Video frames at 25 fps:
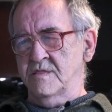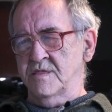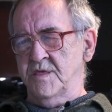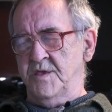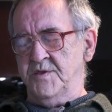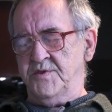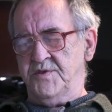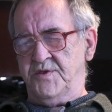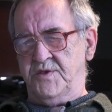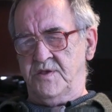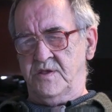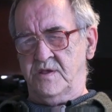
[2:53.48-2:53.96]

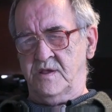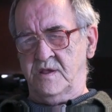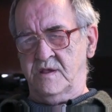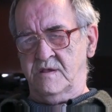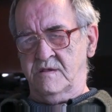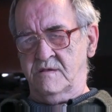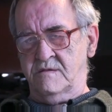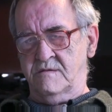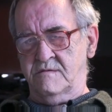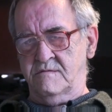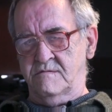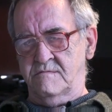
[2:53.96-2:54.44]

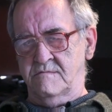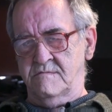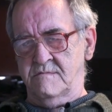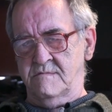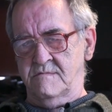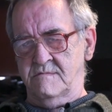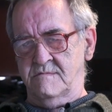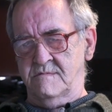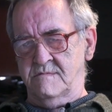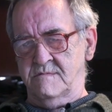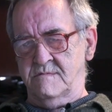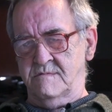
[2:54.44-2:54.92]
This
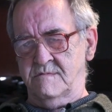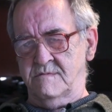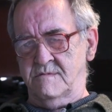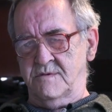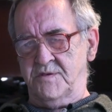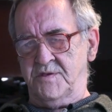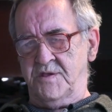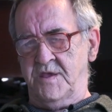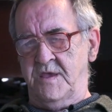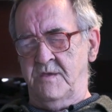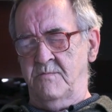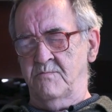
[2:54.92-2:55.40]

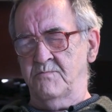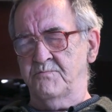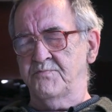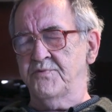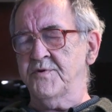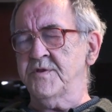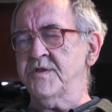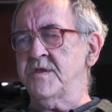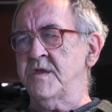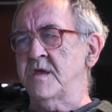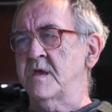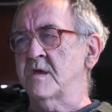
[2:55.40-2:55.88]
seemed
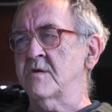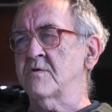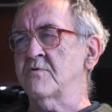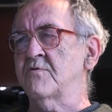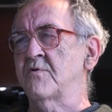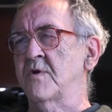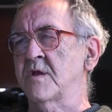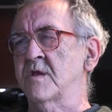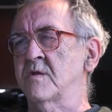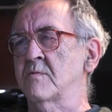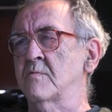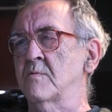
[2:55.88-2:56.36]
pretty
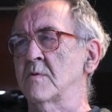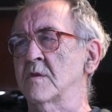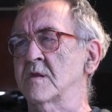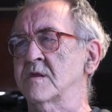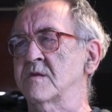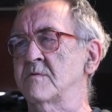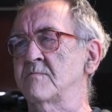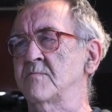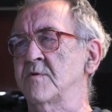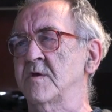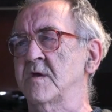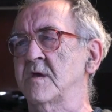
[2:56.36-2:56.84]
incredible
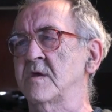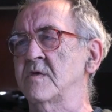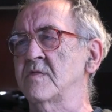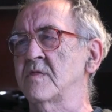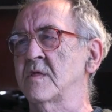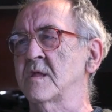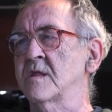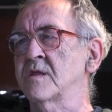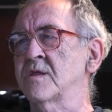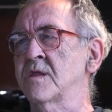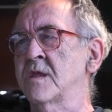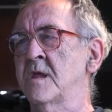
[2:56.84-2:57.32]
to me,
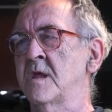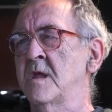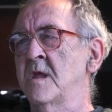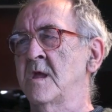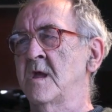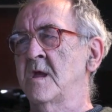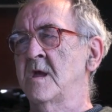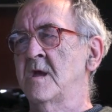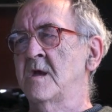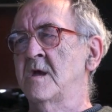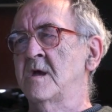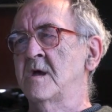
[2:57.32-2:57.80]
that
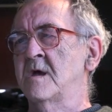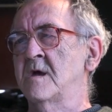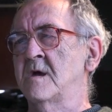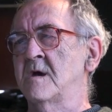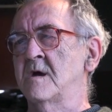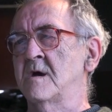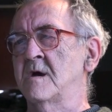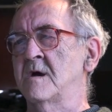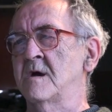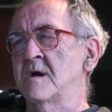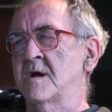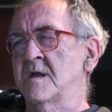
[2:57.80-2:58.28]

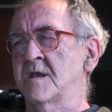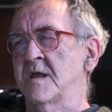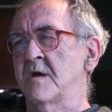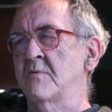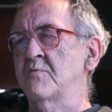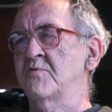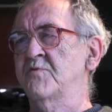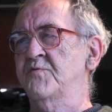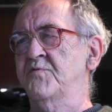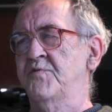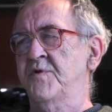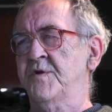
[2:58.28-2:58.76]
an
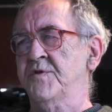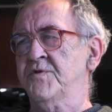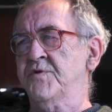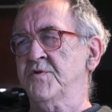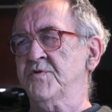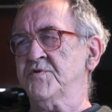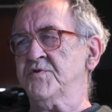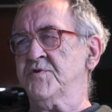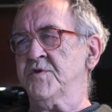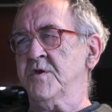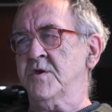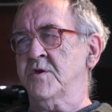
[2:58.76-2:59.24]

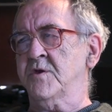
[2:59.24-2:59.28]
outfit as